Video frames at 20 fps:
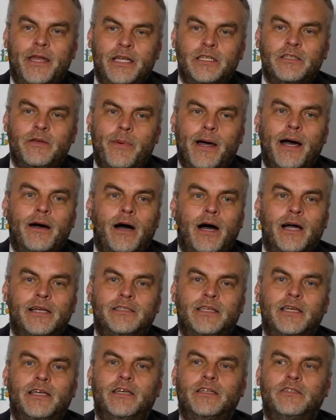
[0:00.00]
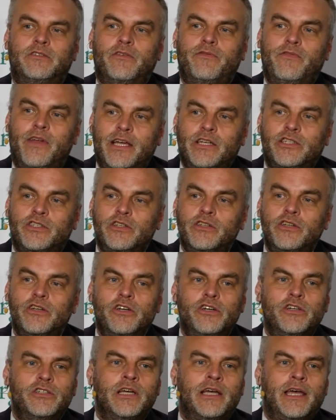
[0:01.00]
is about ideas of
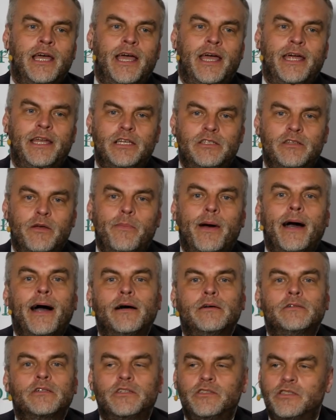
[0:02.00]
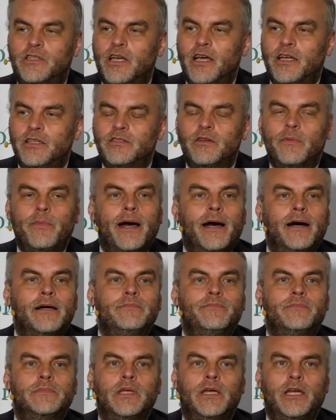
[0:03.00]
nationhood. It is about concerns
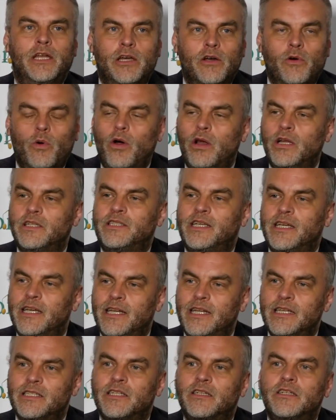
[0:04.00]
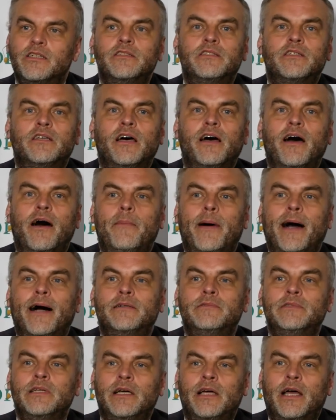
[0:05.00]
about inequality. It is a concern
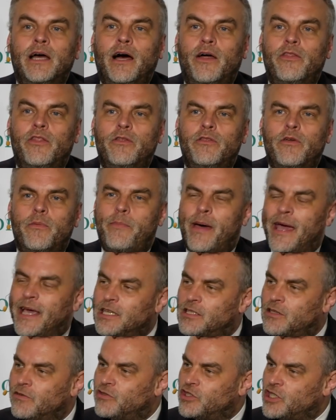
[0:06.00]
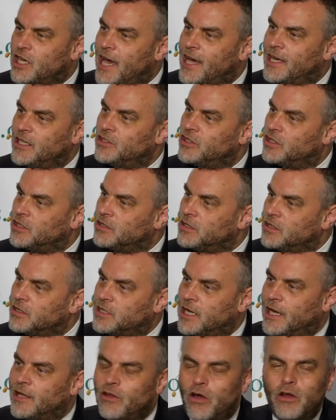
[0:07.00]
about the pace of change and
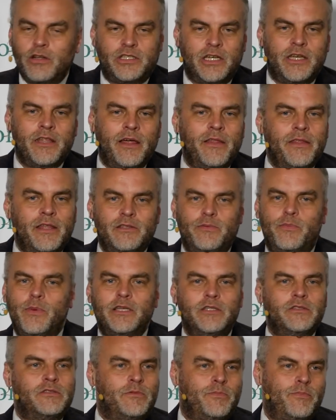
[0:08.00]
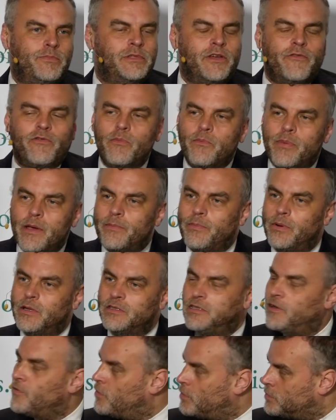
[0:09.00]
technology. And this means different people
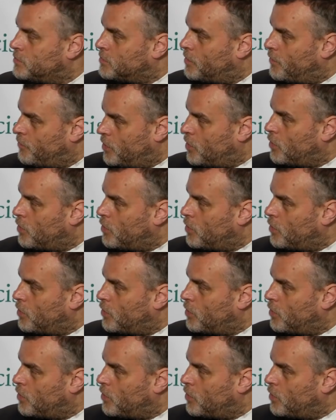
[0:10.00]
in different of the